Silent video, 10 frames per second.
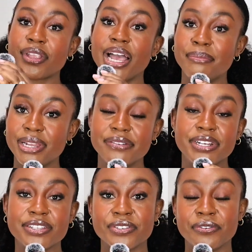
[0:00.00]
I'm
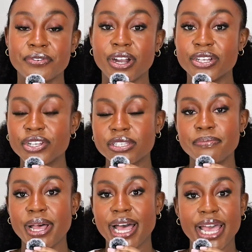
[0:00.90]
loving it so far.
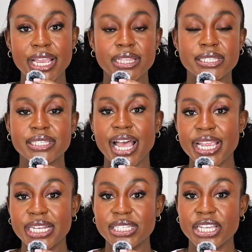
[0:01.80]
Just by the
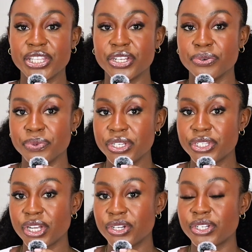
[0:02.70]
science and the
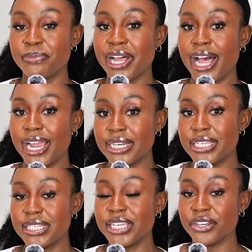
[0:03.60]
research behind
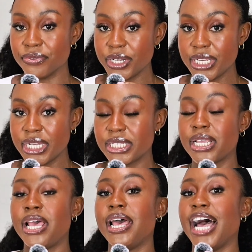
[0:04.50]
these ingredients,
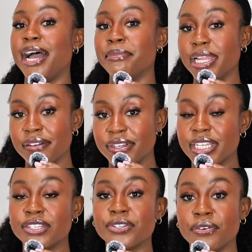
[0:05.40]
I'm loving
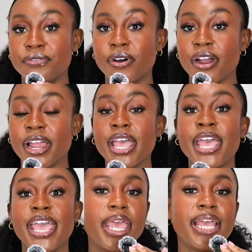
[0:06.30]
it so far.
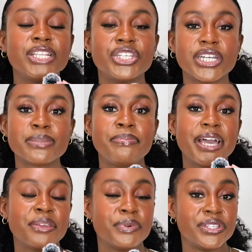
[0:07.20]
And just
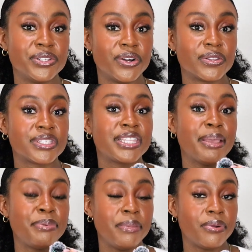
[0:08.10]
by the results
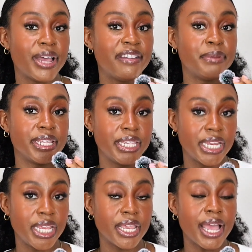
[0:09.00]
that people have been
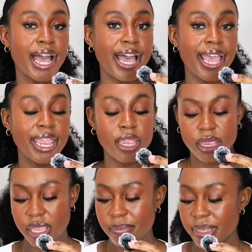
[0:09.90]
getting,
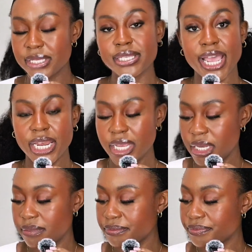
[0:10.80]
I am
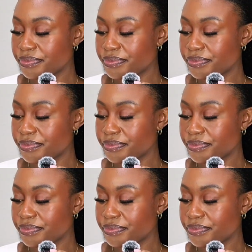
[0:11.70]
excited.